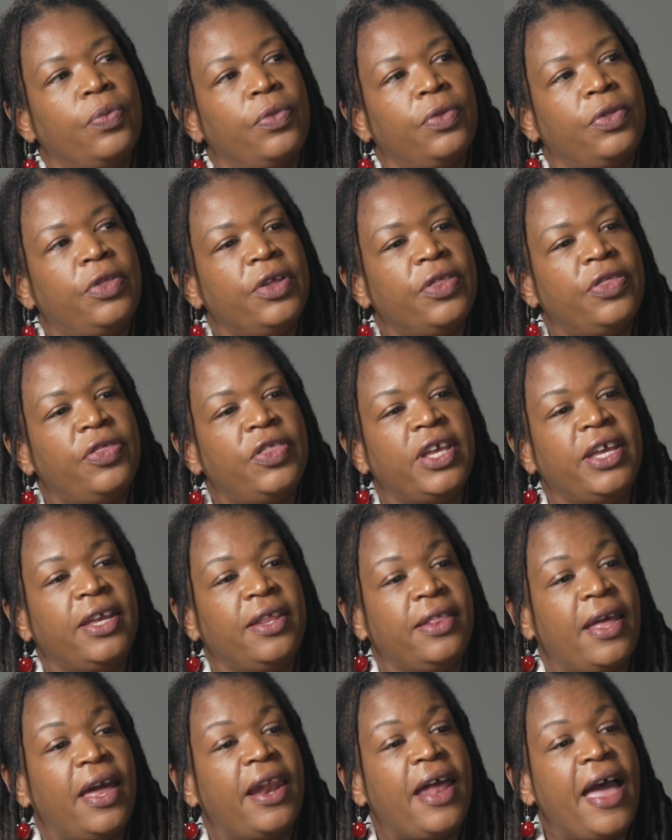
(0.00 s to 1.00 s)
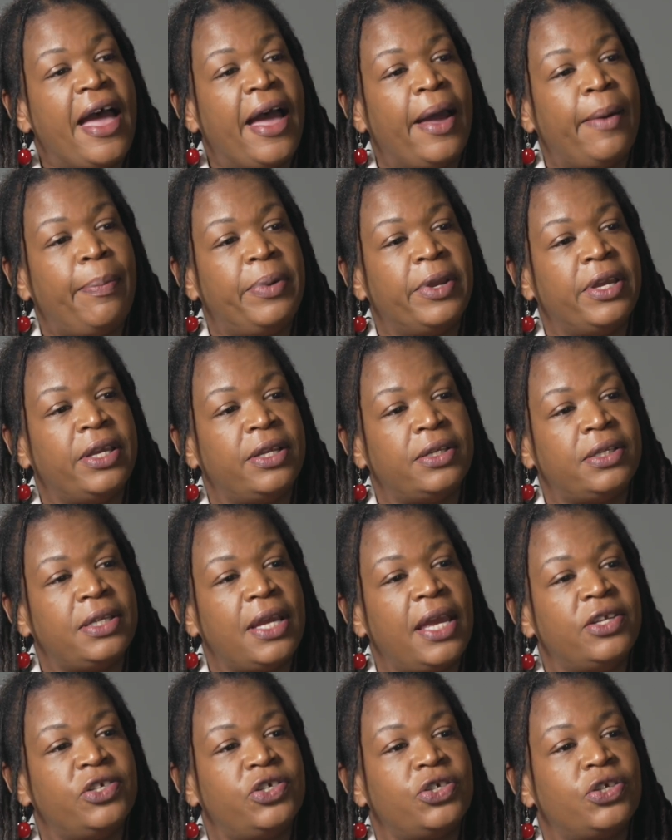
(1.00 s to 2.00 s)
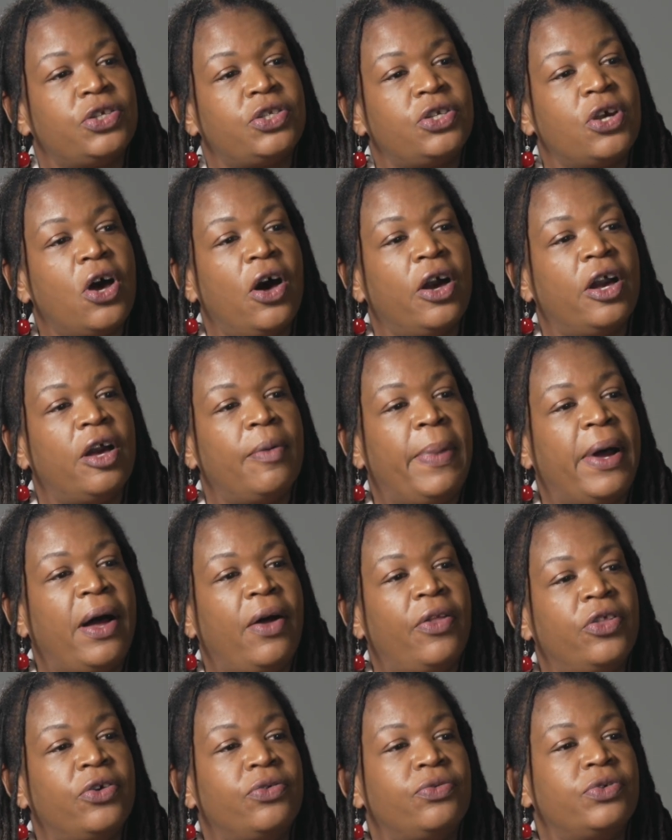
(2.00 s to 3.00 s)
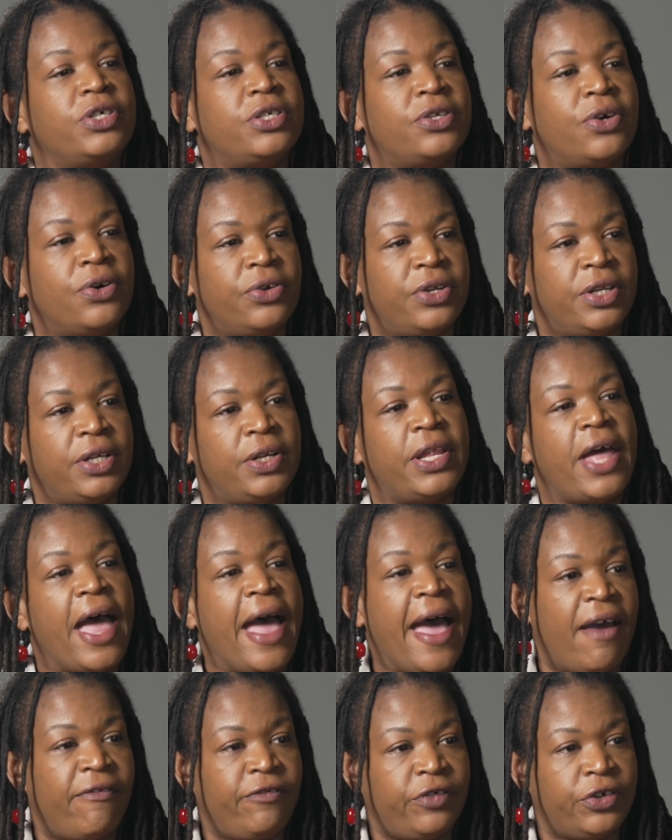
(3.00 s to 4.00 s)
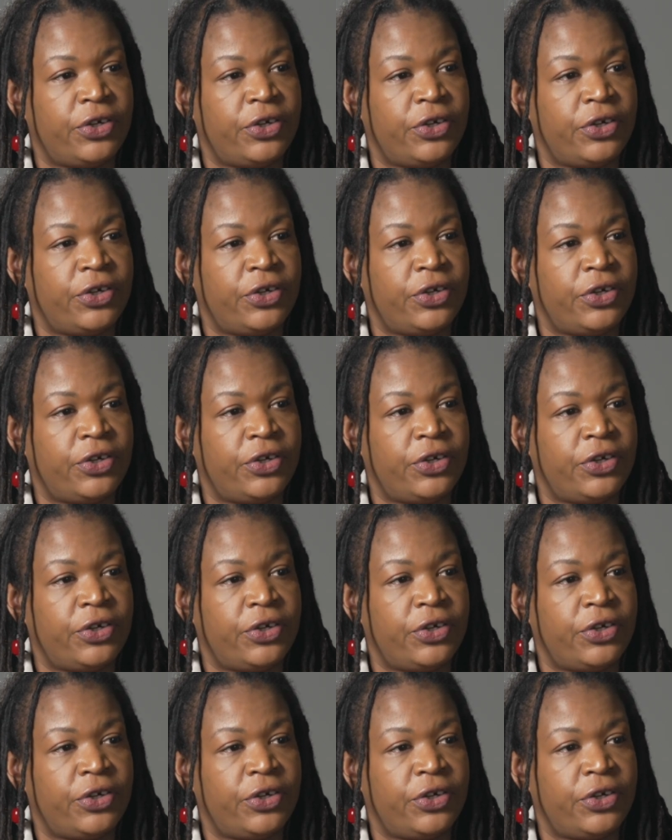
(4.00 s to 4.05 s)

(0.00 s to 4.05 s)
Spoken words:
the thing that happened and just talk about the result and the after.